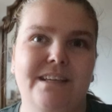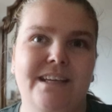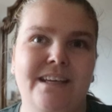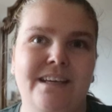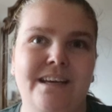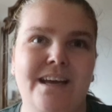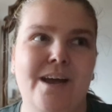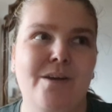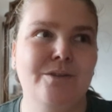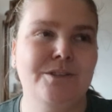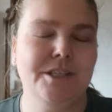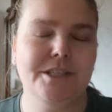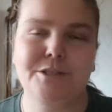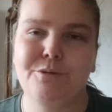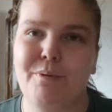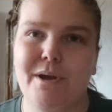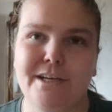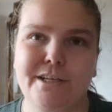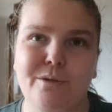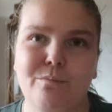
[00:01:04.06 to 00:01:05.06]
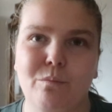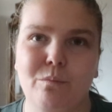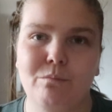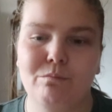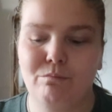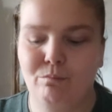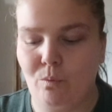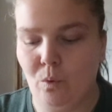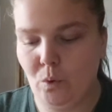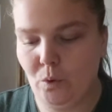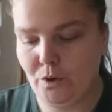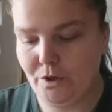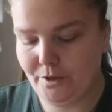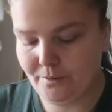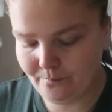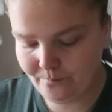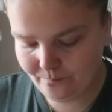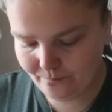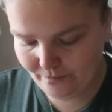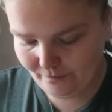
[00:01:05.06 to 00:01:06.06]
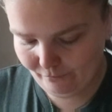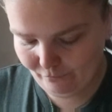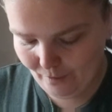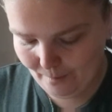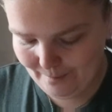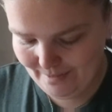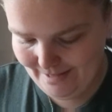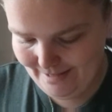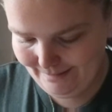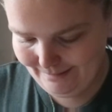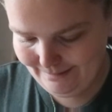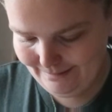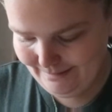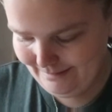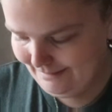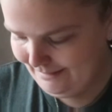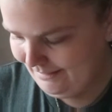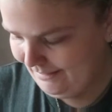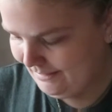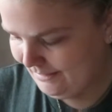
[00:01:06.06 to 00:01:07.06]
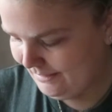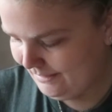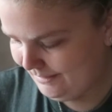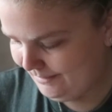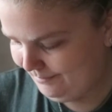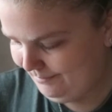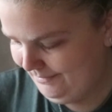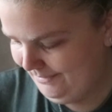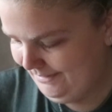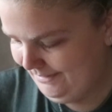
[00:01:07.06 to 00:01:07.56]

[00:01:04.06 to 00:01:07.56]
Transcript: Eh, I was expecting more from it. Uh,